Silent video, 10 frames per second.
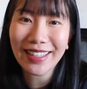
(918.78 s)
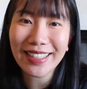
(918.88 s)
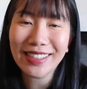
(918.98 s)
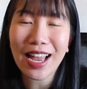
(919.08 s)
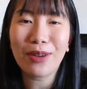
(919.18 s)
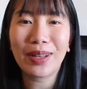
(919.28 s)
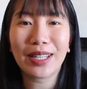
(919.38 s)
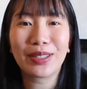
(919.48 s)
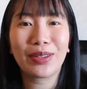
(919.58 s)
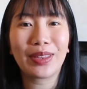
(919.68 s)
least, I would
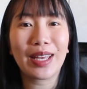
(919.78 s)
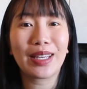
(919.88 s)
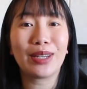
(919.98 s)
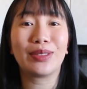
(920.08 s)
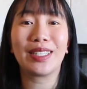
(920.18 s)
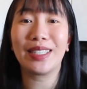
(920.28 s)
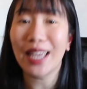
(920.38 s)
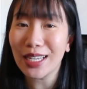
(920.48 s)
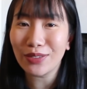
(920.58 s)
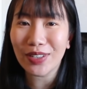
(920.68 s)
like to thank you
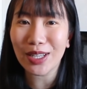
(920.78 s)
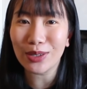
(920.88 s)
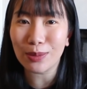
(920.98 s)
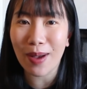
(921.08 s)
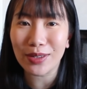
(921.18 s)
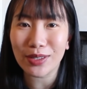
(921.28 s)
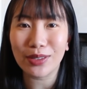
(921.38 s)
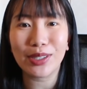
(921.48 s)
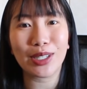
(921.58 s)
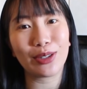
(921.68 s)
today's video
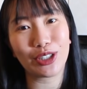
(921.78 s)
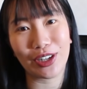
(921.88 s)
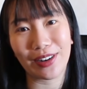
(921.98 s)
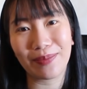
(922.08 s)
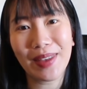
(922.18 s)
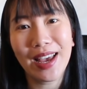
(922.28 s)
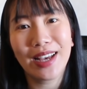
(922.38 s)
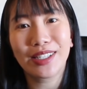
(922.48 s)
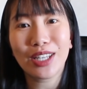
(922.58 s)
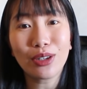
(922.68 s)
sponsor, Skillshare.
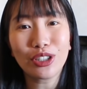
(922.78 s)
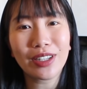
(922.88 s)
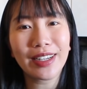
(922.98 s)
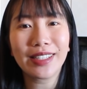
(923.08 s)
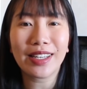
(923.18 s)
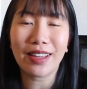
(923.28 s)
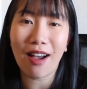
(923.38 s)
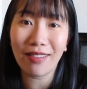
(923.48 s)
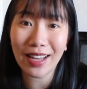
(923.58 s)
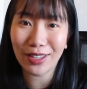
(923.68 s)
Skillshare is an
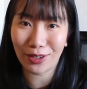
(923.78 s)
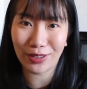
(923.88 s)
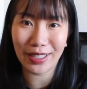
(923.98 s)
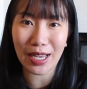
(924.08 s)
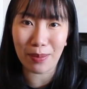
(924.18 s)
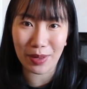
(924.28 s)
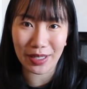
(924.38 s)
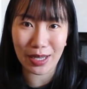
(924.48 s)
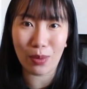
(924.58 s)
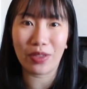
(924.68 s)
online learning
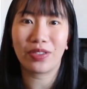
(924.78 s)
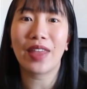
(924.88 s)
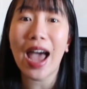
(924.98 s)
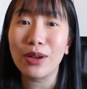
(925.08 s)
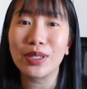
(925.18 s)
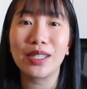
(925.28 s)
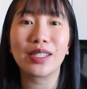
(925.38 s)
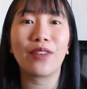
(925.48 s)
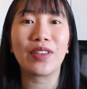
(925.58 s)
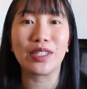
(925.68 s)
community with
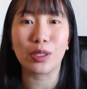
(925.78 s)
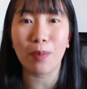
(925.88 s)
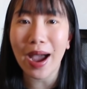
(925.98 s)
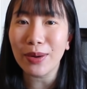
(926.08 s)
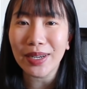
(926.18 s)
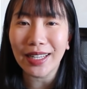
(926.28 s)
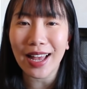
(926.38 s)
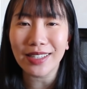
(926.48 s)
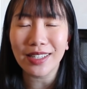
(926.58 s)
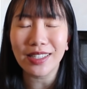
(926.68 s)
thousands of inspiring
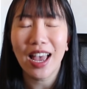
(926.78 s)
classes